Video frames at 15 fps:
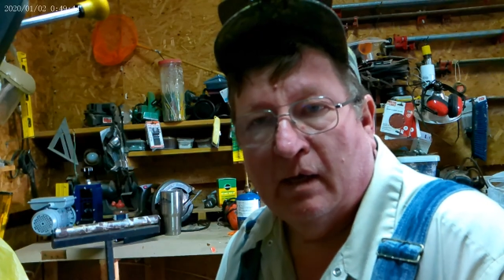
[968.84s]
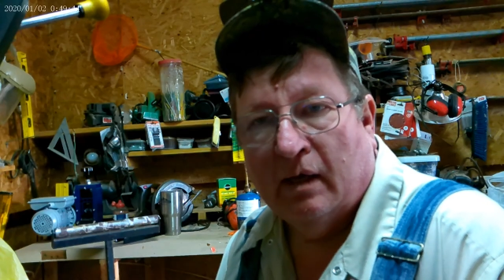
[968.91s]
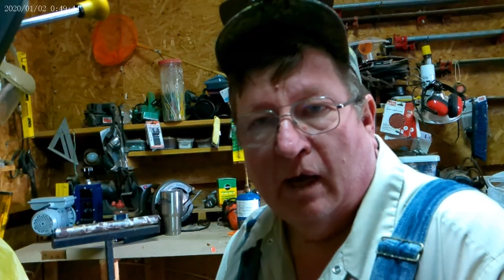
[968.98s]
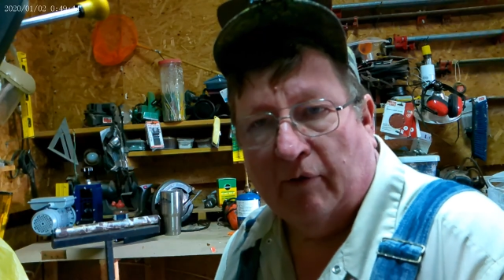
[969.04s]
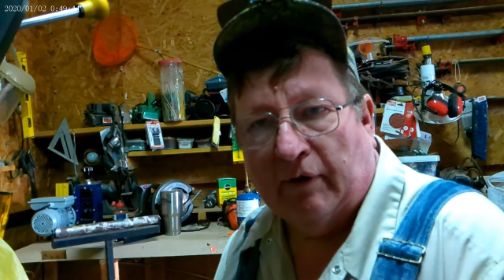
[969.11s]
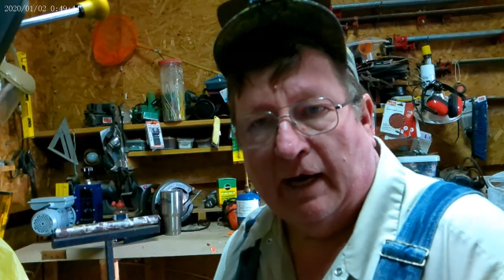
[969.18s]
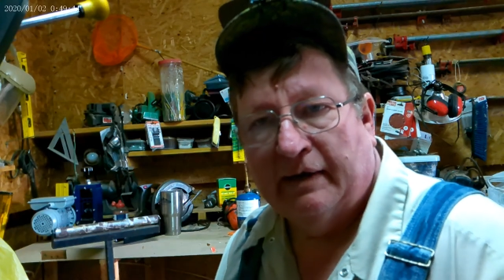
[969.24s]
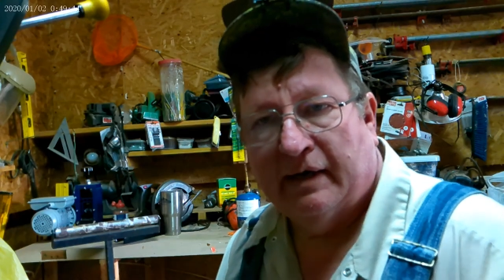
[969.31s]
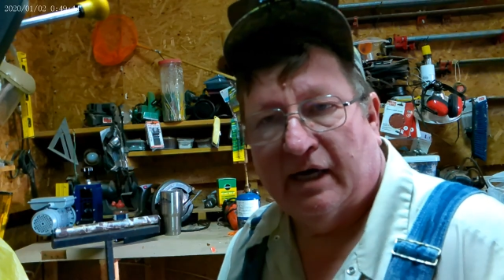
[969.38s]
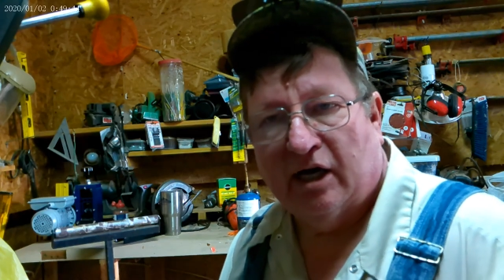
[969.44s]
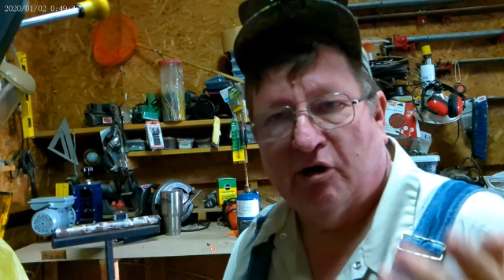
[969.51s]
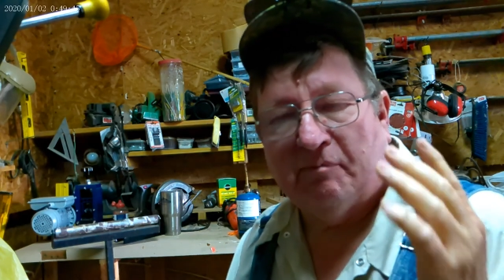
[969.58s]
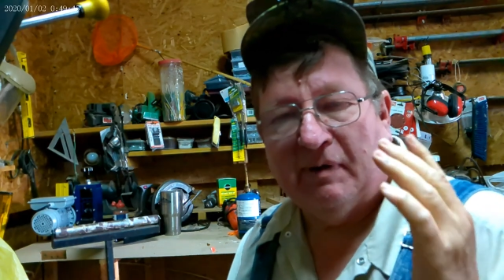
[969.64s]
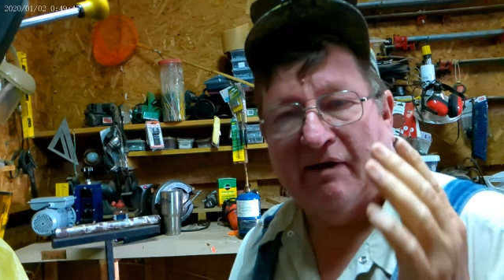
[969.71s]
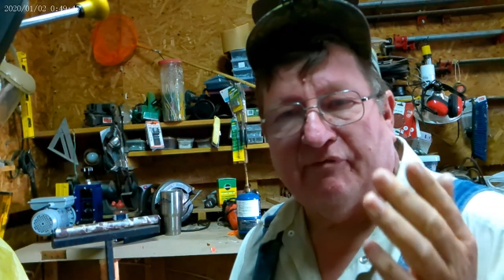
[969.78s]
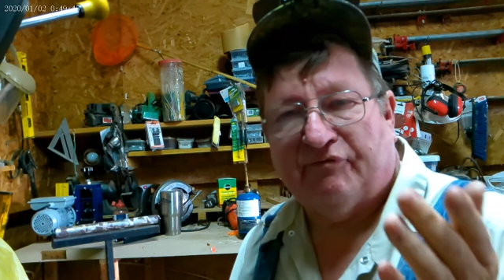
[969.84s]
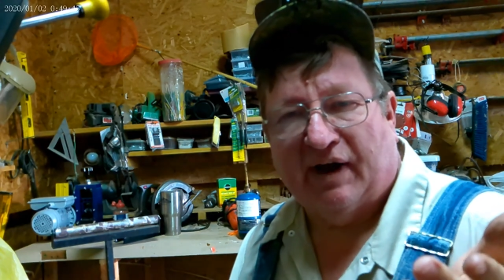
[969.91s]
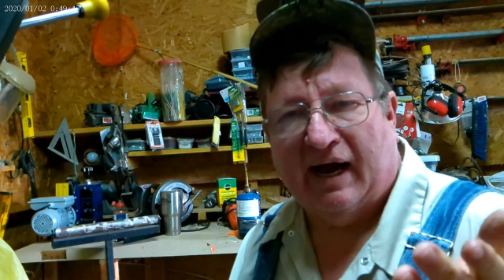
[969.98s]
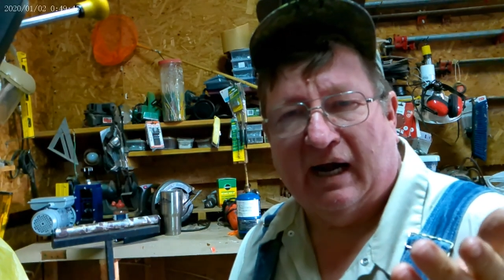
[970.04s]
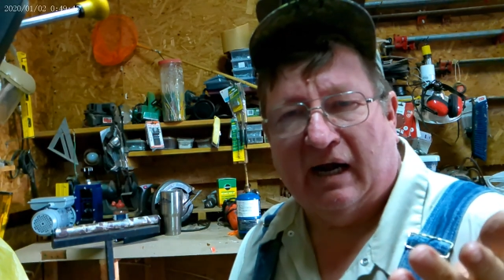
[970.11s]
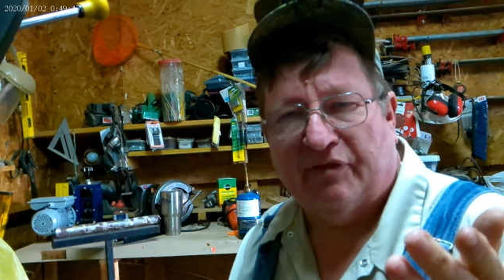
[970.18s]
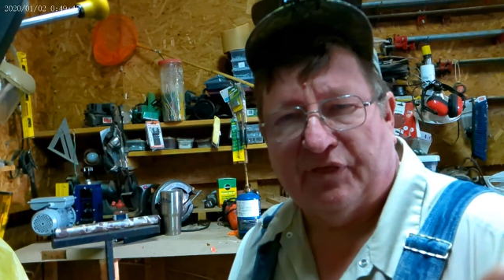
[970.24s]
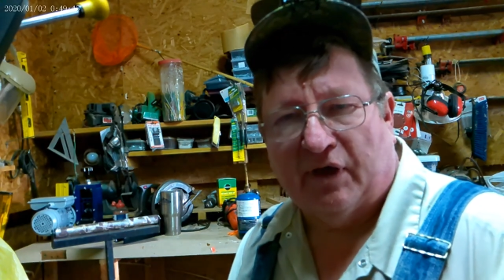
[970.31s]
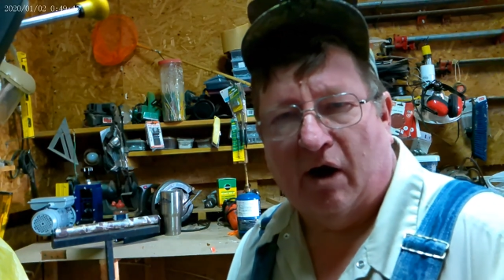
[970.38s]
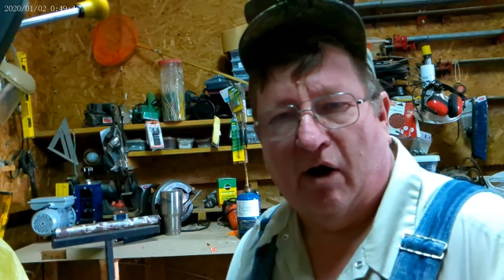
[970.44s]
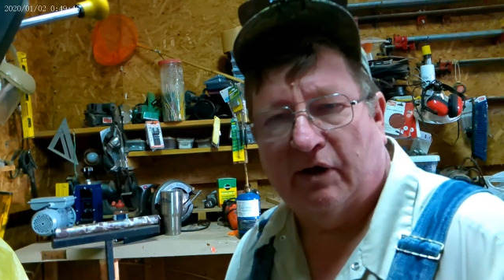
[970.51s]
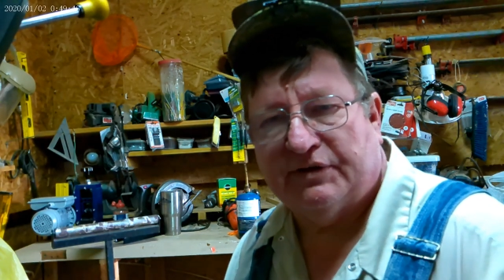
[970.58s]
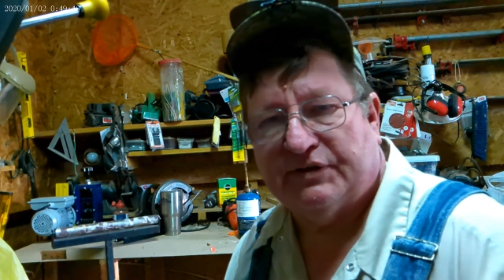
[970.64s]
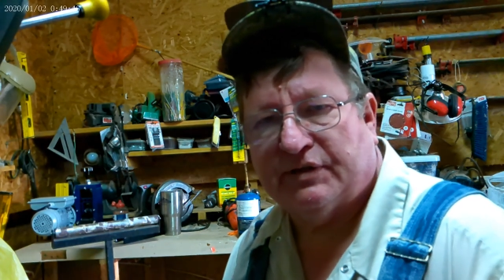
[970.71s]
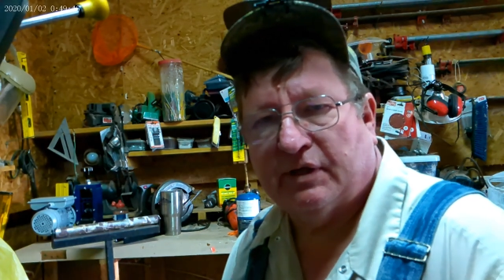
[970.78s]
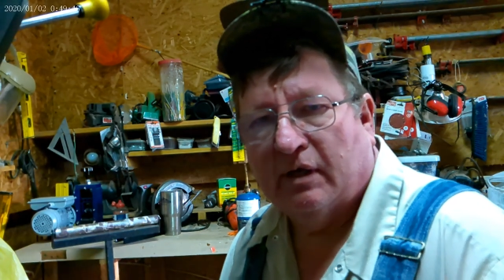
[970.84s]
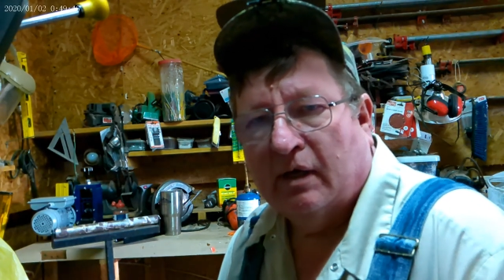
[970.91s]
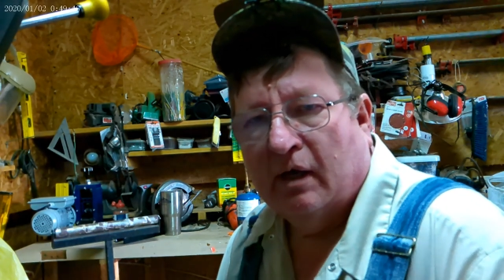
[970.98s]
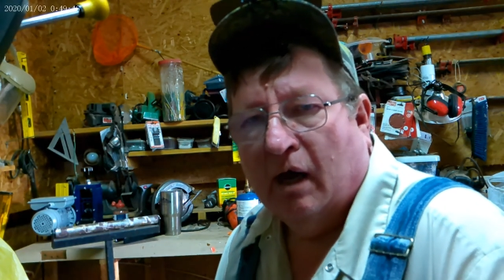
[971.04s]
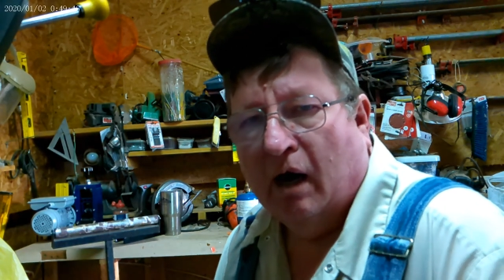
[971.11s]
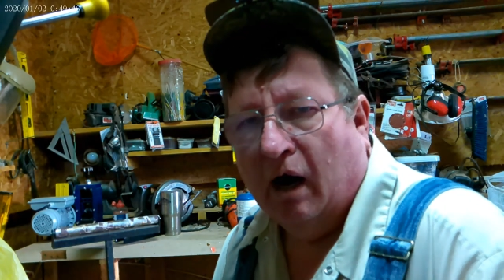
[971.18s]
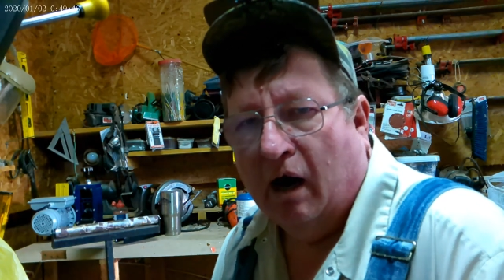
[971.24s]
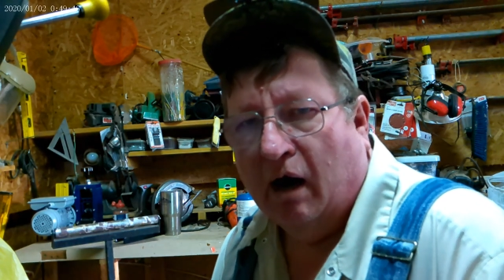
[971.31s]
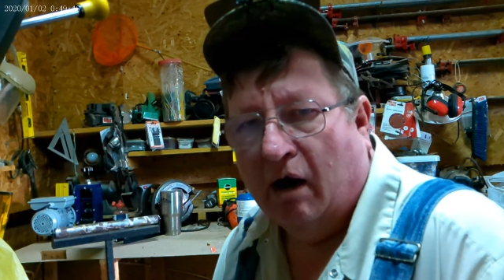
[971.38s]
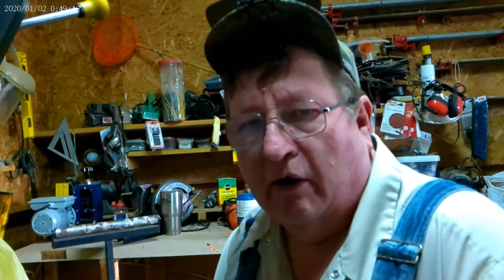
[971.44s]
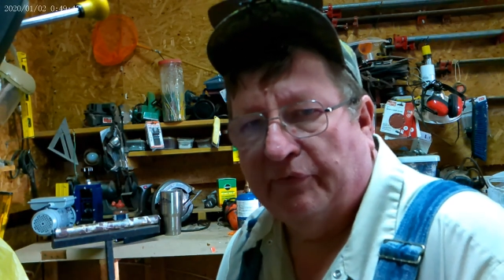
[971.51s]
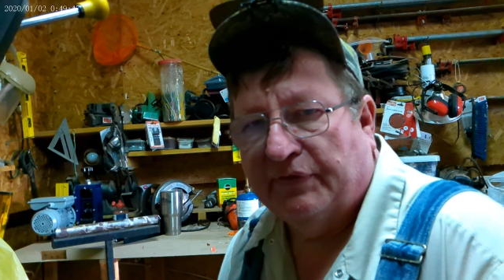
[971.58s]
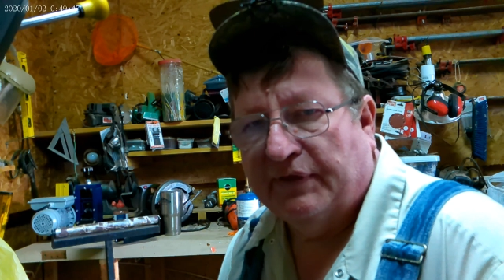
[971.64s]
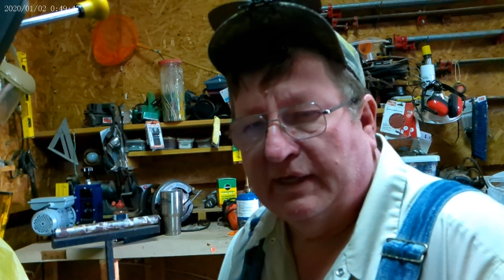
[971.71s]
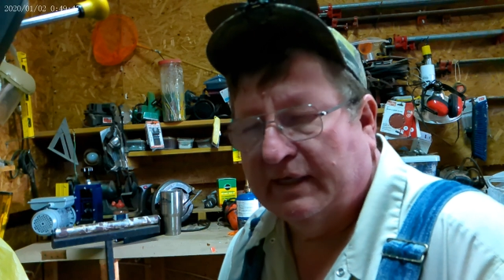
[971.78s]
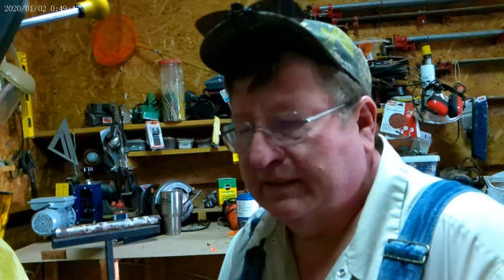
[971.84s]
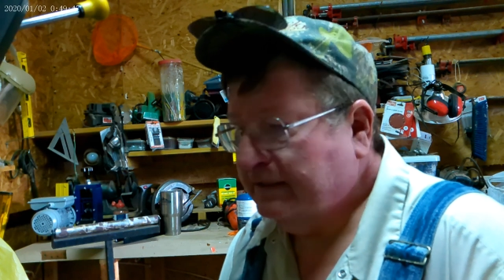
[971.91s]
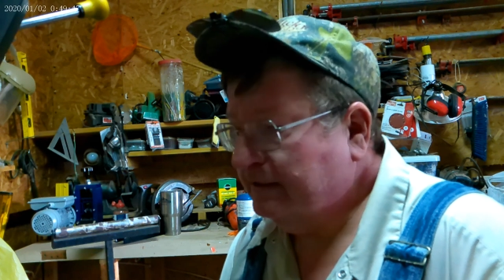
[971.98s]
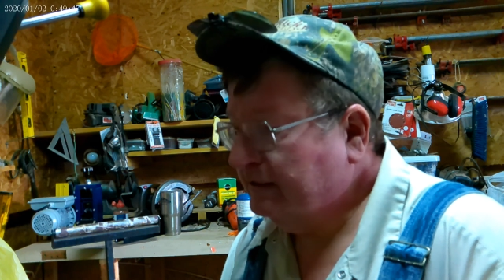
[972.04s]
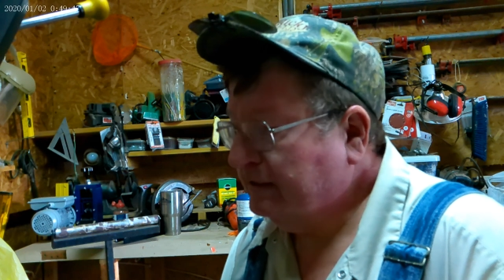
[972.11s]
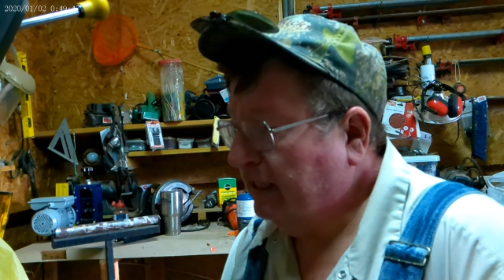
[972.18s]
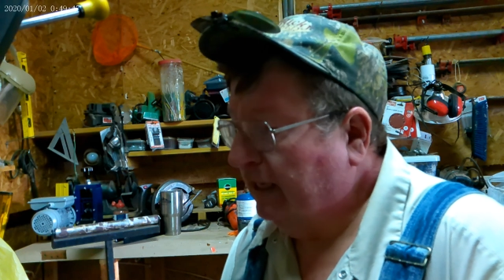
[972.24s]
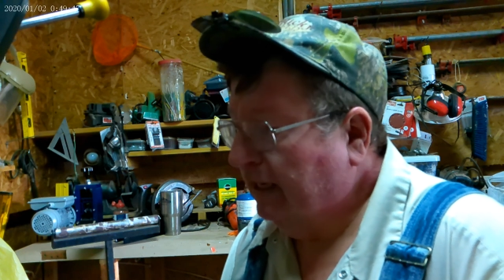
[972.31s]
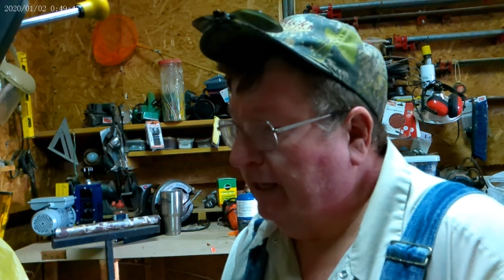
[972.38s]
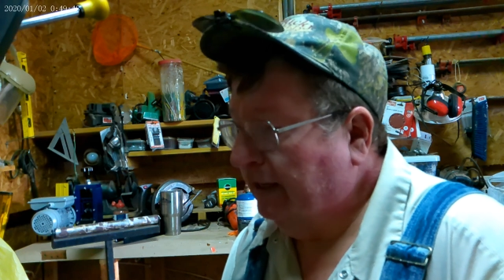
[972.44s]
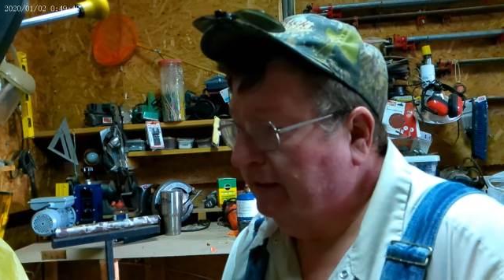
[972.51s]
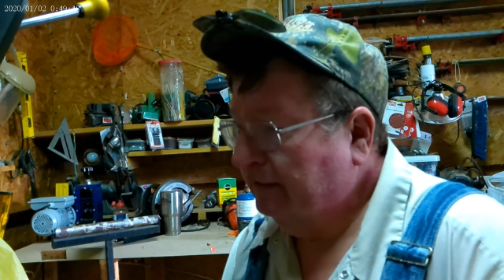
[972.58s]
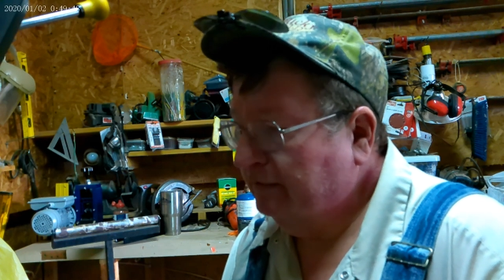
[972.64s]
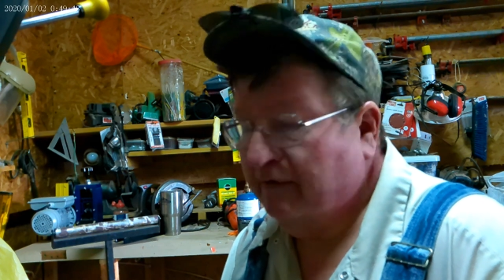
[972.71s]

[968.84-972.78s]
okay. Here are my final thoughts on this uh,